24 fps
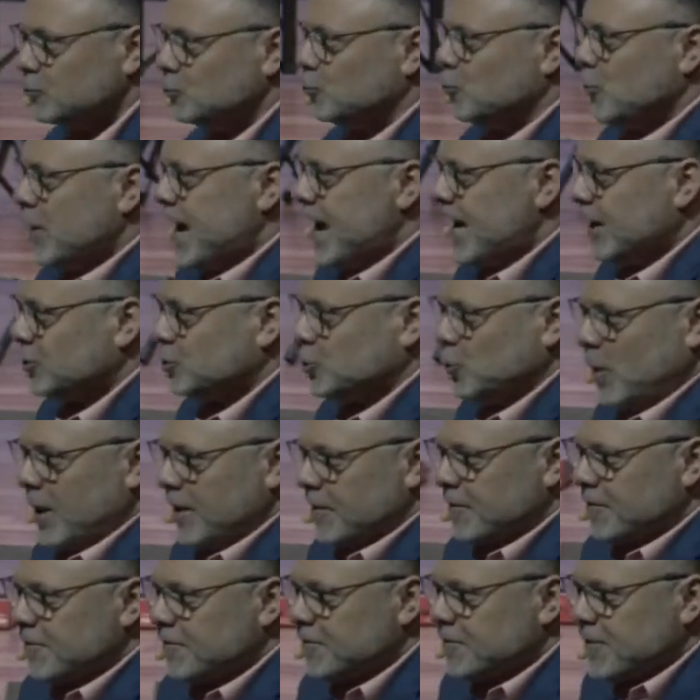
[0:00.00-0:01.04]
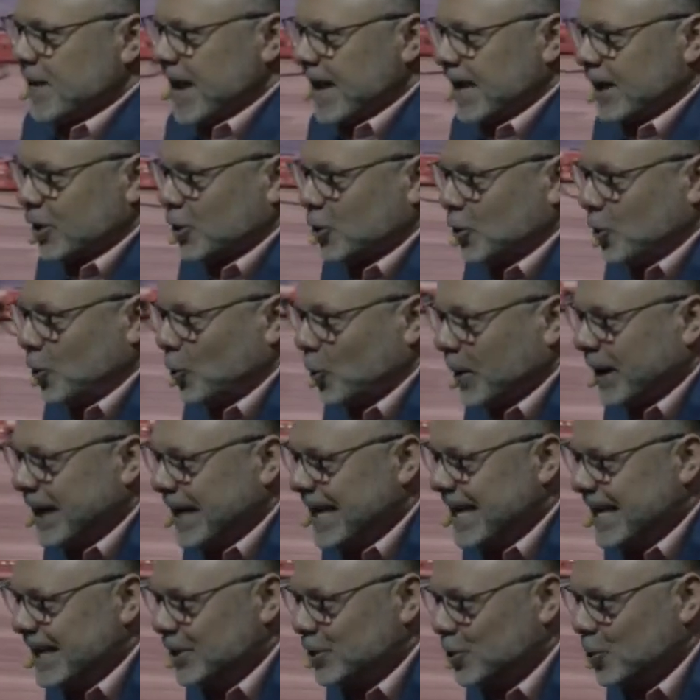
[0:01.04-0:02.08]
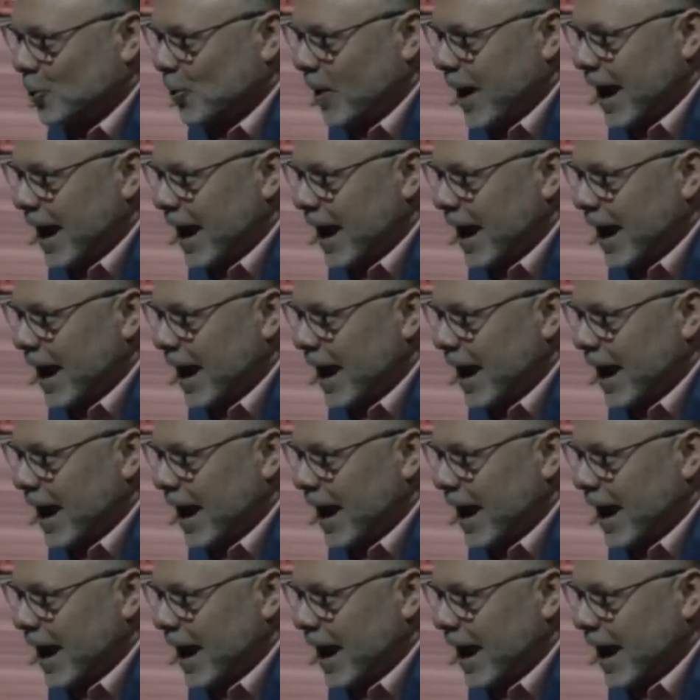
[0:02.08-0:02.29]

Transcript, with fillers: rich with thick green